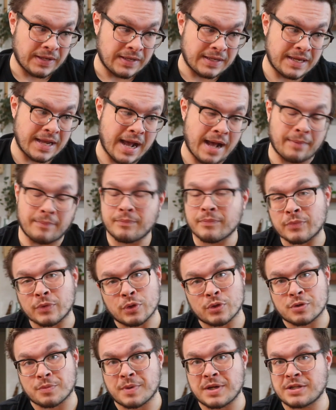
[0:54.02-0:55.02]
yeah.
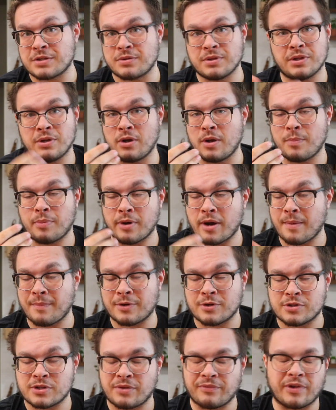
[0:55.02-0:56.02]
Those are basically the only
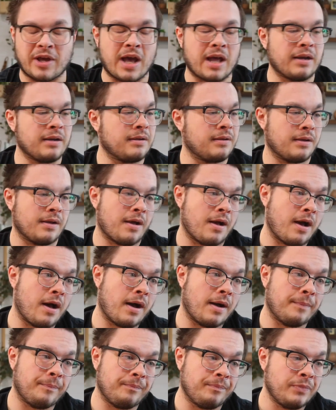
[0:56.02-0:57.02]
parameters I've got.
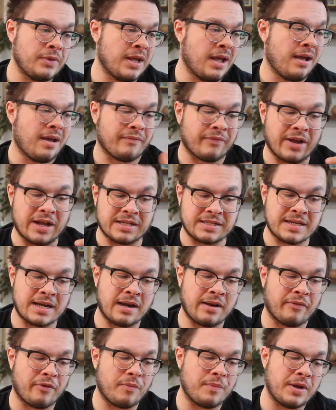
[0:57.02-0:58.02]
I've got 10
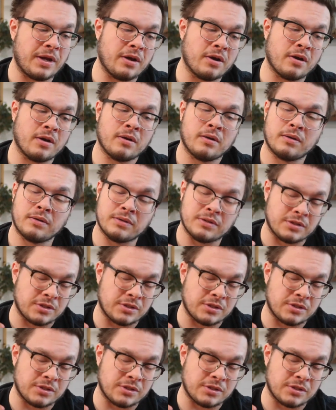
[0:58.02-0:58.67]
of them here.